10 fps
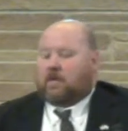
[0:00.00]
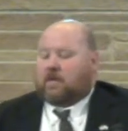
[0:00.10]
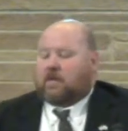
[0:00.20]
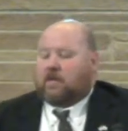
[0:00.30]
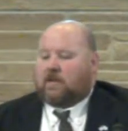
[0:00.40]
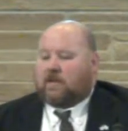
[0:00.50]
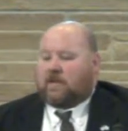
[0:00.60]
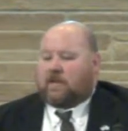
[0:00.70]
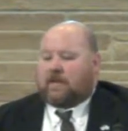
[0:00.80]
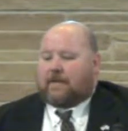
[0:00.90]

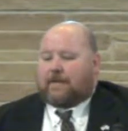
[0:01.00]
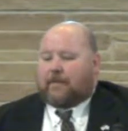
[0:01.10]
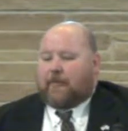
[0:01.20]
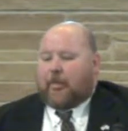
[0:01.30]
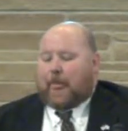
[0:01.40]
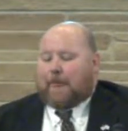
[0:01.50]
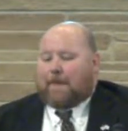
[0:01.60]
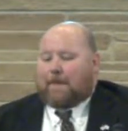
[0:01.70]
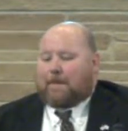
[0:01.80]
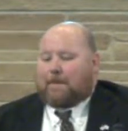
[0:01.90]

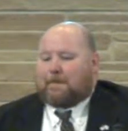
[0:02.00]
No one is speaking in this clip.